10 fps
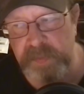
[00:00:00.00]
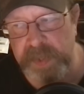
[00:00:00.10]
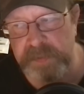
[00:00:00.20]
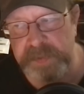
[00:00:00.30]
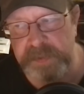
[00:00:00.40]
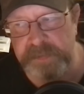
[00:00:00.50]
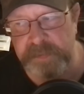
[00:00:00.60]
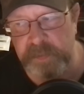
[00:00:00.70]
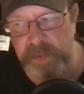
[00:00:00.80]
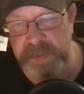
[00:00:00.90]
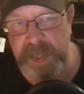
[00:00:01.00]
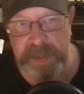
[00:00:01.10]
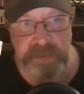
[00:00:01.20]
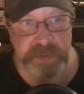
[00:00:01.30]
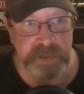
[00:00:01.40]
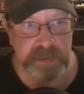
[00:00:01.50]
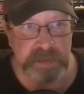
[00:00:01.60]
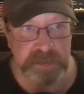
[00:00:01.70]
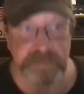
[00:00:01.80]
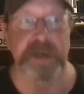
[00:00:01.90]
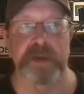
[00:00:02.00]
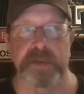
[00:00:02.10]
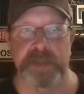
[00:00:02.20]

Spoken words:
why it was useful. Whereas hydrogen is very